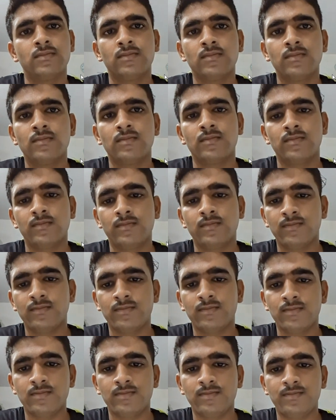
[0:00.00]

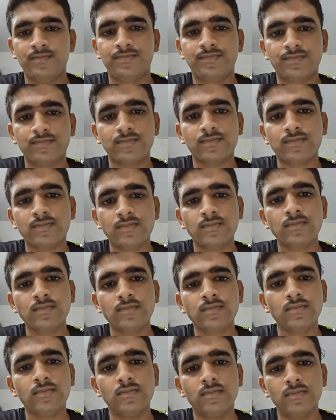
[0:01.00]

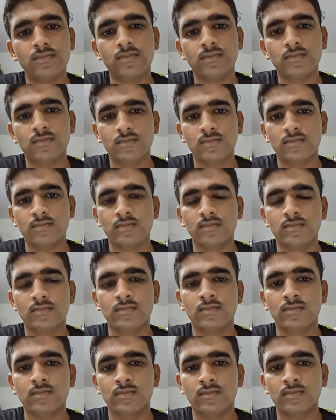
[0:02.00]

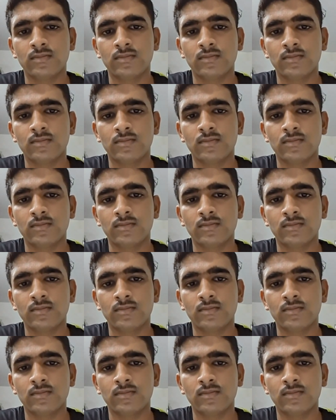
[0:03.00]
[no speech]